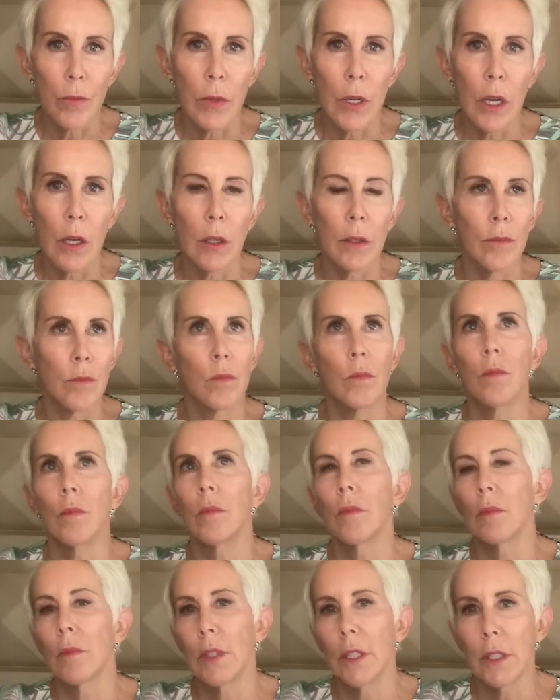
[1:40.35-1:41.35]
Now,
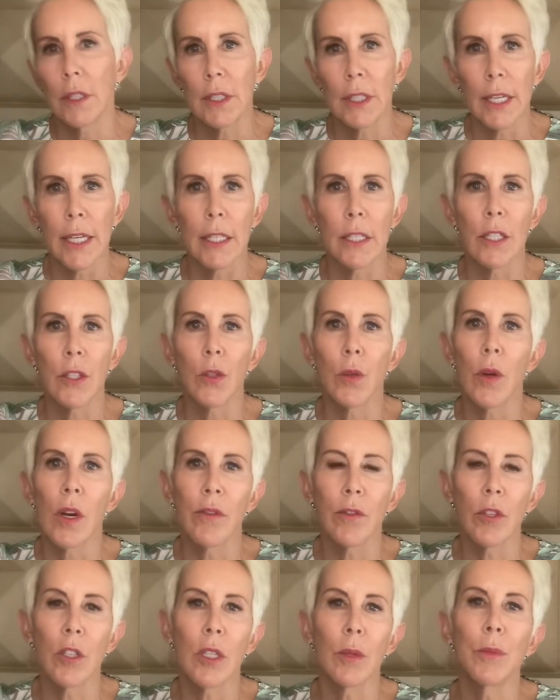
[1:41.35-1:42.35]
let's say another
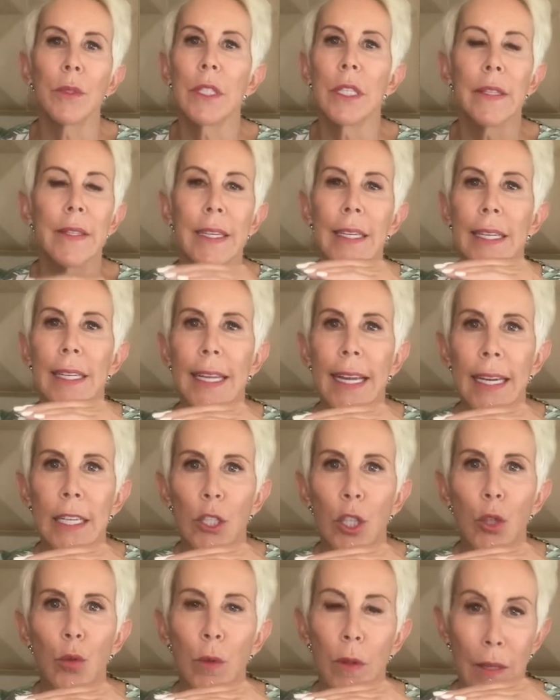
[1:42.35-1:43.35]
offer comes in then at
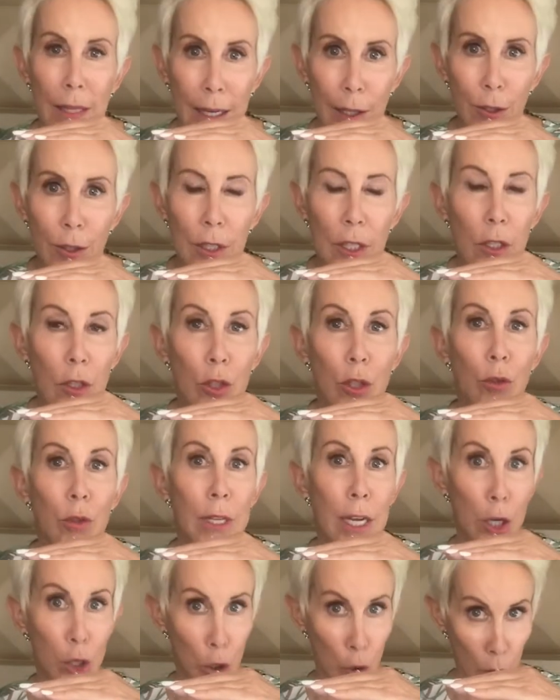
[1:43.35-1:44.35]
$800,000. So
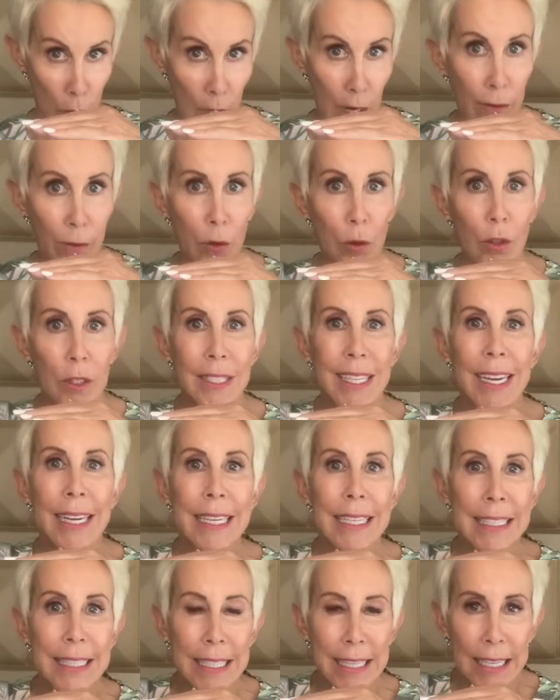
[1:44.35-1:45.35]
now your offer is
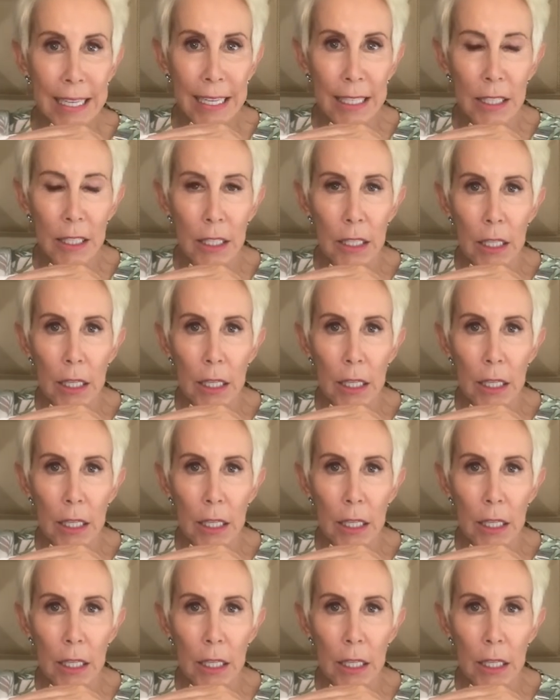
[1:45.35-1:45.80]
$810,000.